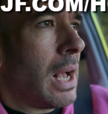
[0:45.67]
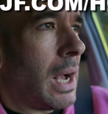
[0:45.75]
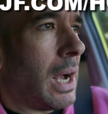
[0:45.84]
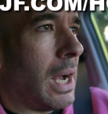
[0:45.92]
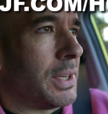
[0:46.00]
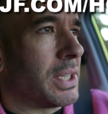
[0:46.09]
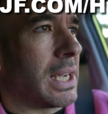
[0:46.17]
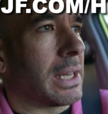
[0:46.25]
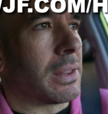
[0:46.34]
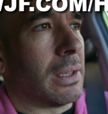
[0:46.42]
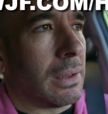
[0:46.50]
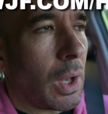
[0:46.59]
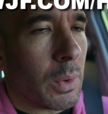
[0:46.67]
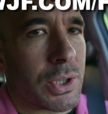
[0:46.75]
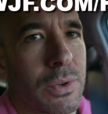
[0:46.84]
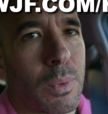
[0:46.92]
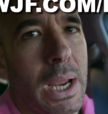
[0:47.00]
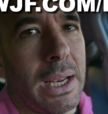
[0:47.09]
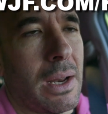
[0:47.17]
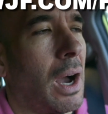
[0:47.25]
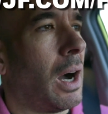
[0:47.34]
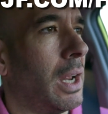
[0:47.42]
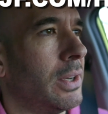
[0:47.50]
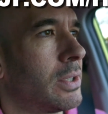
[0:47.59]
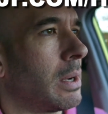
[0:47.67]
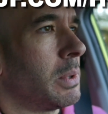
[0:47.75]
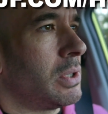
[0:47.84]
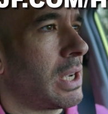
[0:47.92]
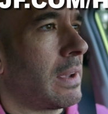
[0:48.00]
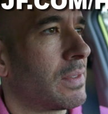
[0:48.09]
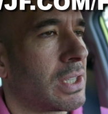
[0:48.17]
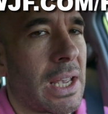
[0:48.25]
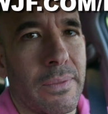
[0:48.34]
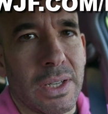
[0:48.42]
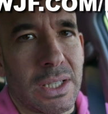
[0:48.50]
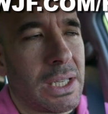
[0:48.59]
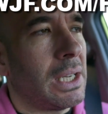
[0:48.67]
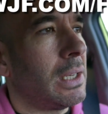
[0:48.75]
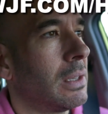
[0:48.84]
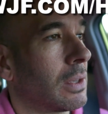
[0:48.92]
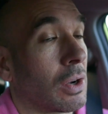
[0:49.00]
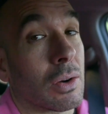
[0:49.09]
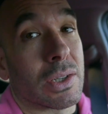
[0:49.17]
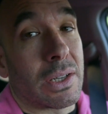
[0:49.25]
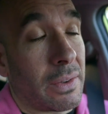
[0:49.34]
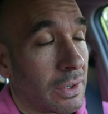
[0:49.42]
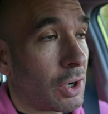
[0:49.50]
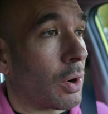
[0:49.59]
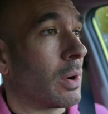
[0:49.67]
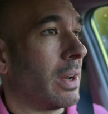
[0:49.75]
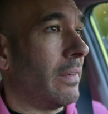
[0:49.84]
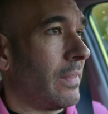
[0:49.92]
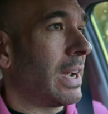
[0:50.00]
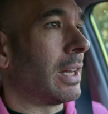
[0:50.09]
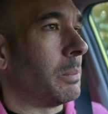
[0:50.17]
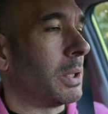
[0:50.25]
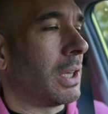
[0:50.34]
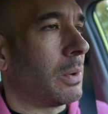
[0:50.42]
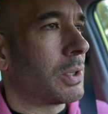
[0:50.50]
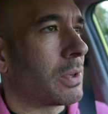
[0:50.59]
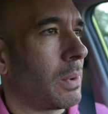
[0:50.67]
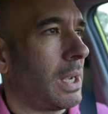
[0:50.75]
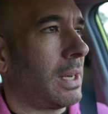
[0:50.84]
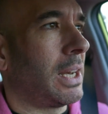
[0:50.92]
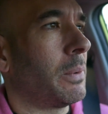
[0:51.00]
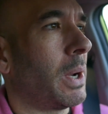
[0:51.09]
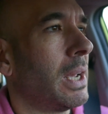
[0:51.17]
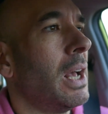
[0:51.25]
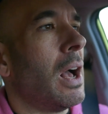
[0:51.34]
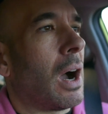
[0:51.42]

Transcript: uh, to get the lowest rate on WJF 17, current, uh, current available lowest rate anyway.